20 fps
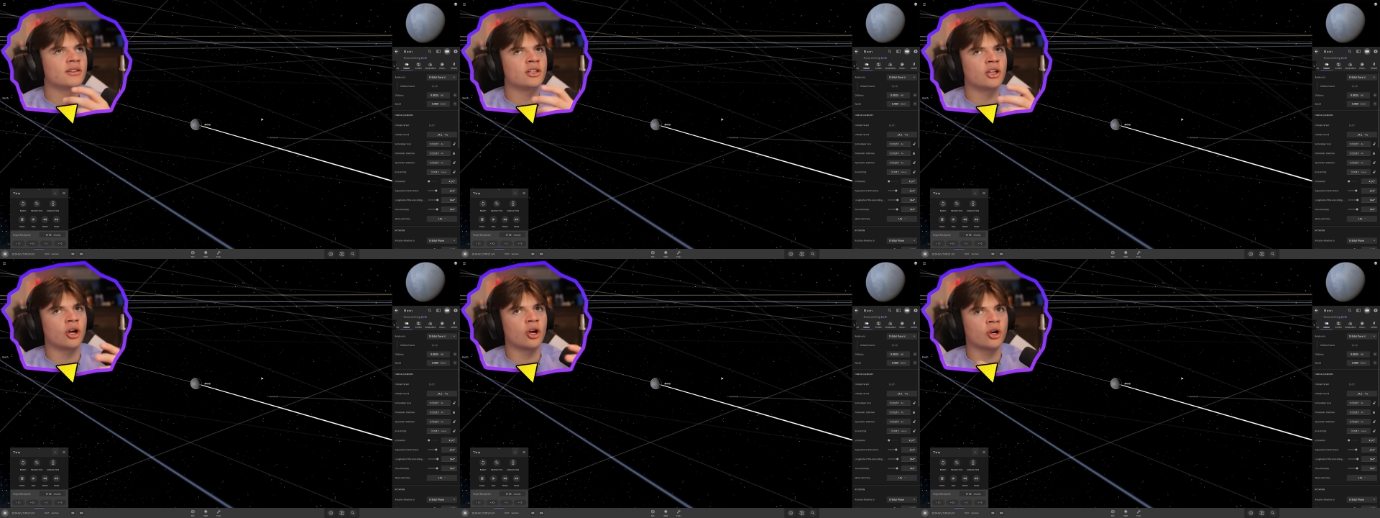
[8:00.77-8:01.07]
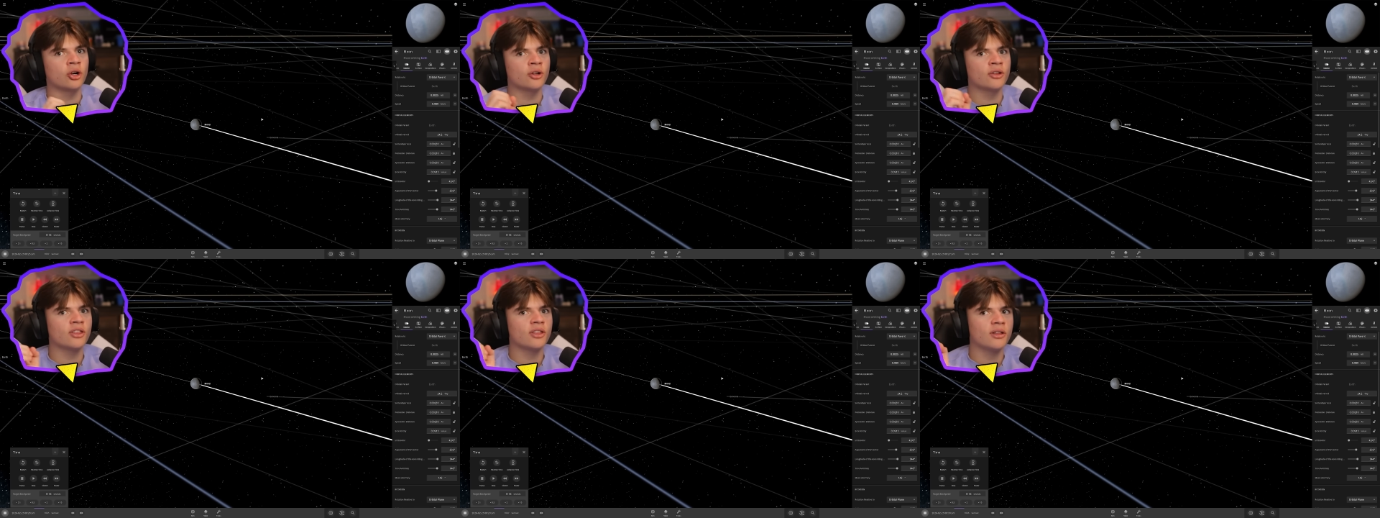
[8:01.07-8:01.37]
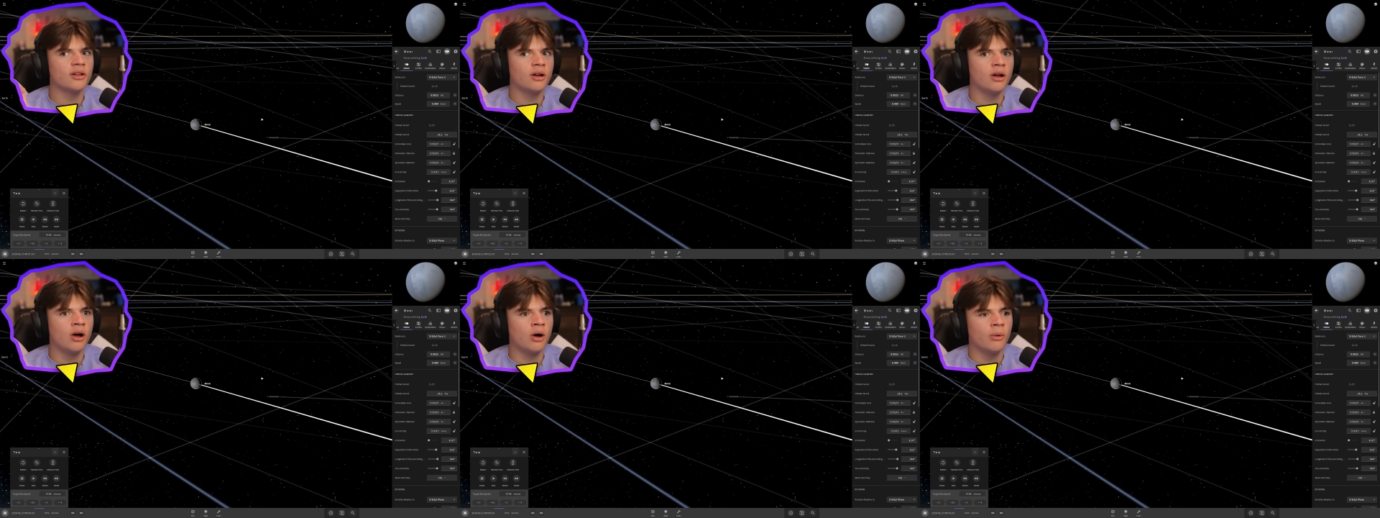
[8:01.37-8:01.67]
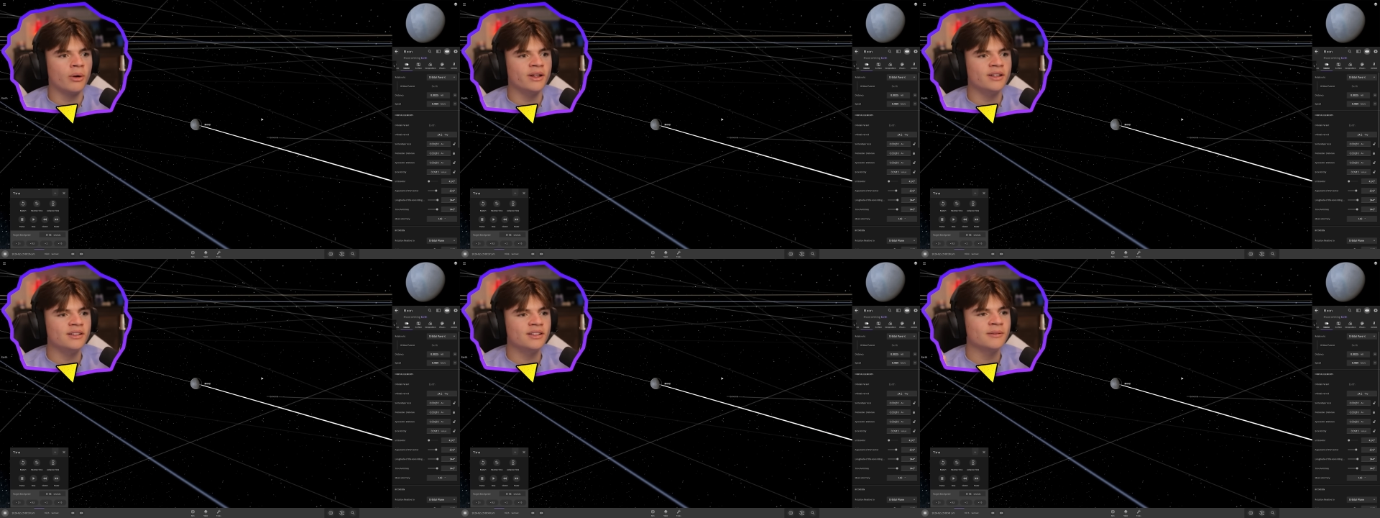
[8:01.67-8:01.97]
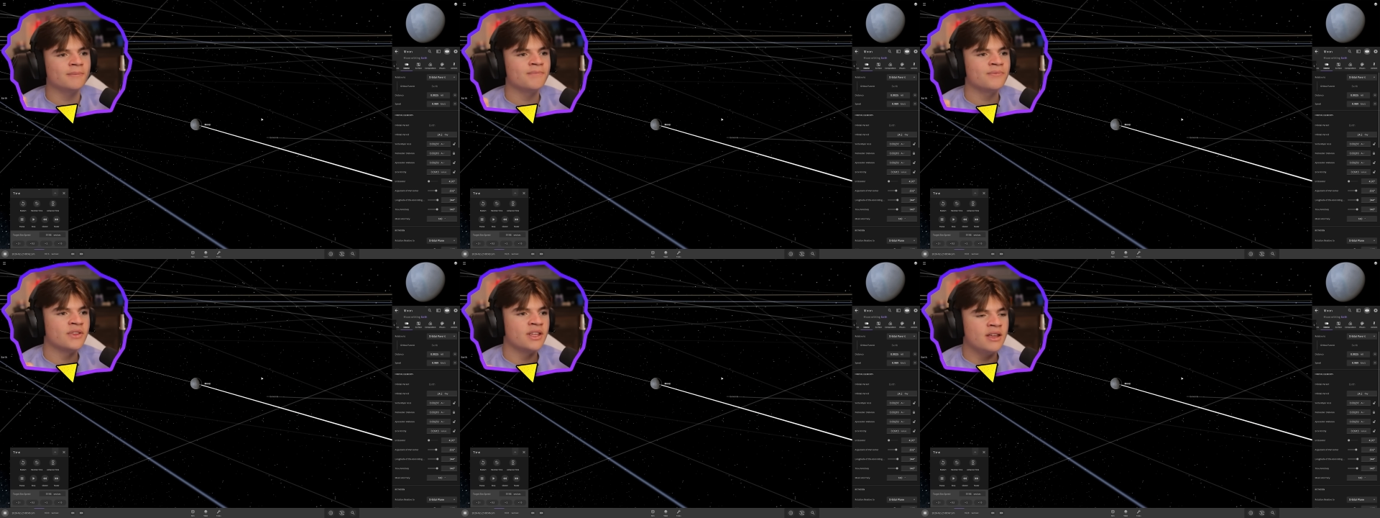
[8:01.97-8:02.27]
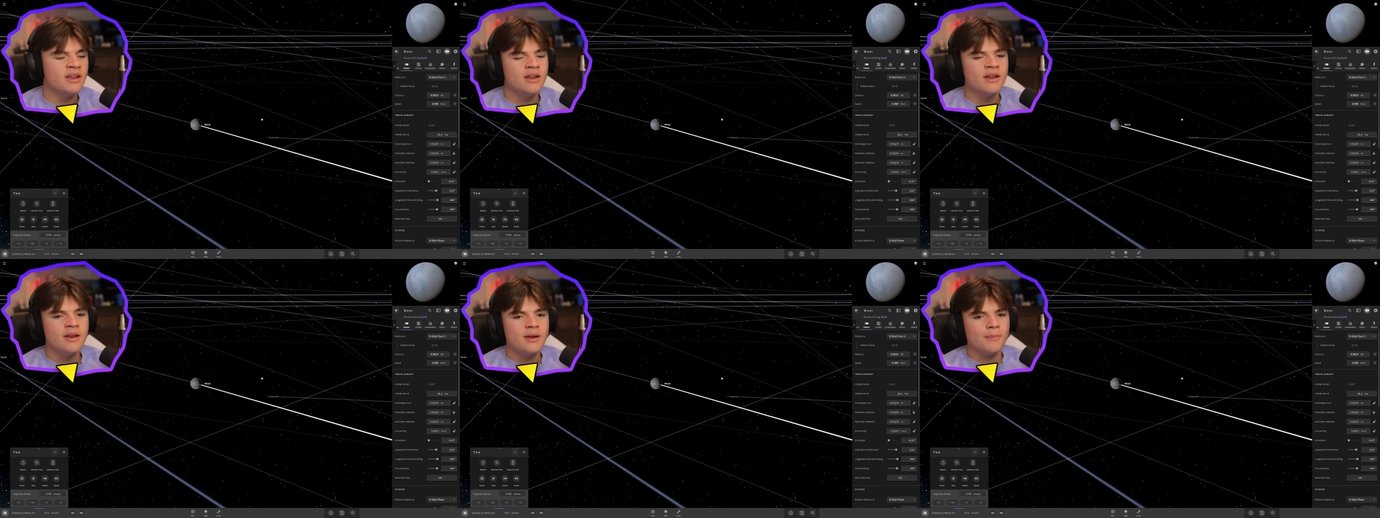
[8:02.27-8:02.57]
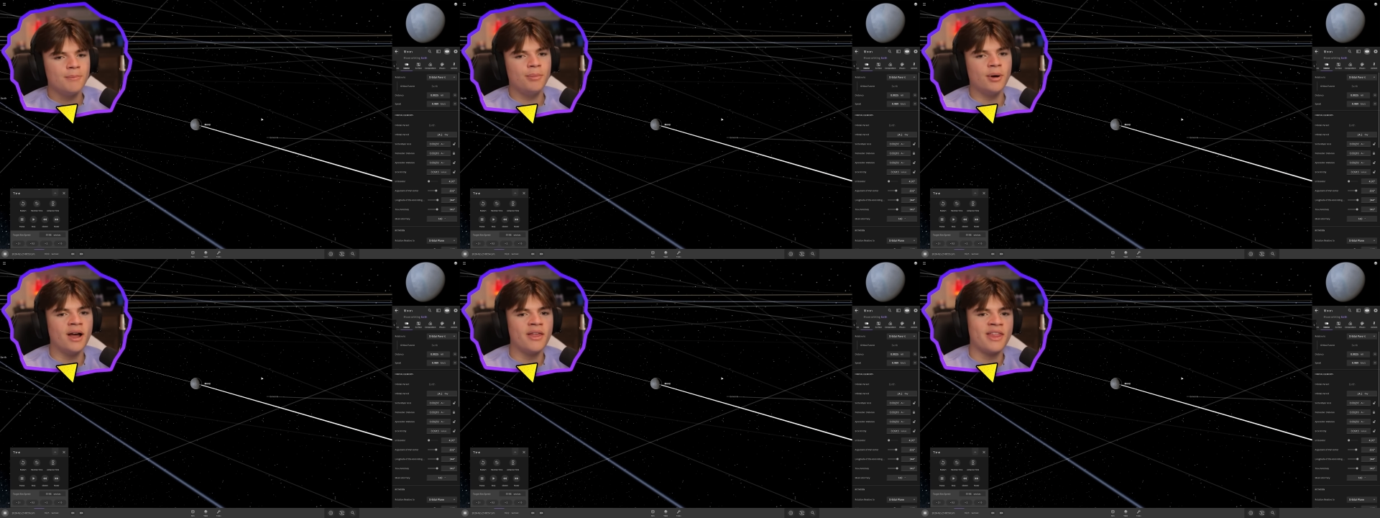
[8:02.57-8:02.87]
to Earth always,
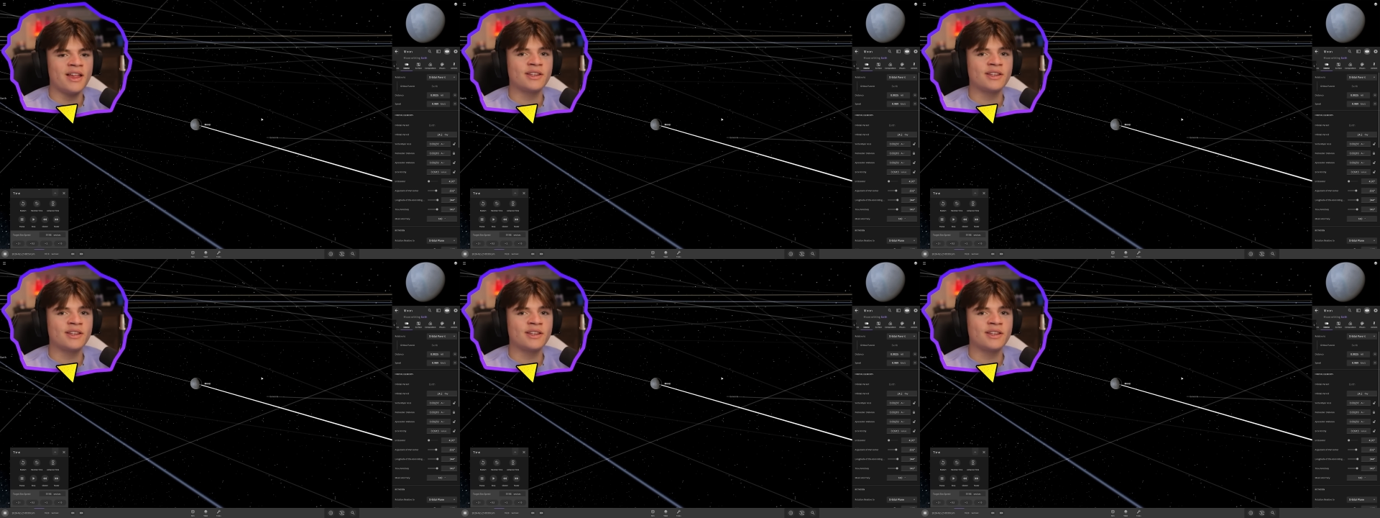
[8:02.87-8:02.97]
but